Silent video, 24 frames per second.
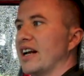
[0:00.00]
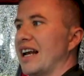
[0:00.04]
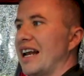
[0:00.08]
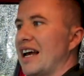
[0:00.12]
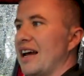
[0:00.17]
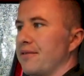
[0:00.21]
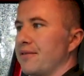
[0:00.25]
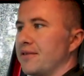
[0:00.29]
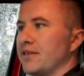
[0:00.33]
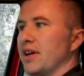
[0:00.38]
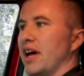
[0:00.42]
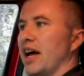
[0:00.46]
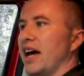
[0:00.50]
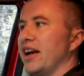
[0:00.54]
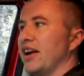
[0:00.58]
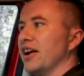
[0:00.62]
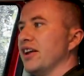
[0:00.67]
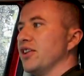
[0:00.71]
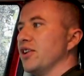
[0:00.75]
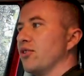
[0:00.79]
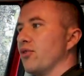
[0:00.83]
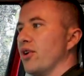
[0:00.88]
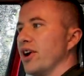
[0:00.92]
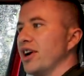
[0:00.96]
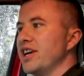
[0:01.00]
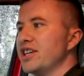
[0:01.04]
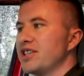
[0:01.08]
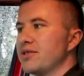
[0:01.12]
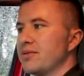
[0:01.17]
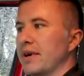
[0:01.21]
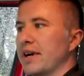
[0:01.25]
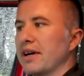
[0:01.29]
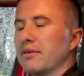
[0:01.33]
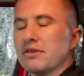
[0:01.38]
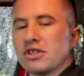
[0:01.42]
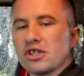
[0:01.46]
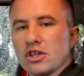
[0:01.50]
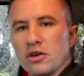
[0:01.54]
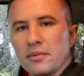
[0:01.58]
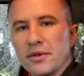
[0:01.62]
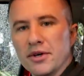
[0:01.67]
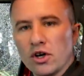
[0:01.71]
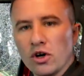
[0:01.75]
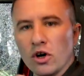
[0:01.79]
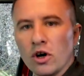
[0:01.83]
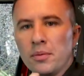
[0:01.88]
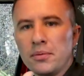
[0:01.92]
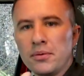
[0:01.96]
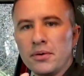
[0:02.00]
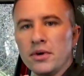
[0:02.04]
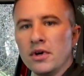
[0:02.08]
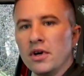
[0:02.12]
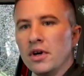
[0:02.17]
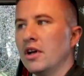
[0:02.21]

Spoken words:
the left. And on the right, when I was coming up,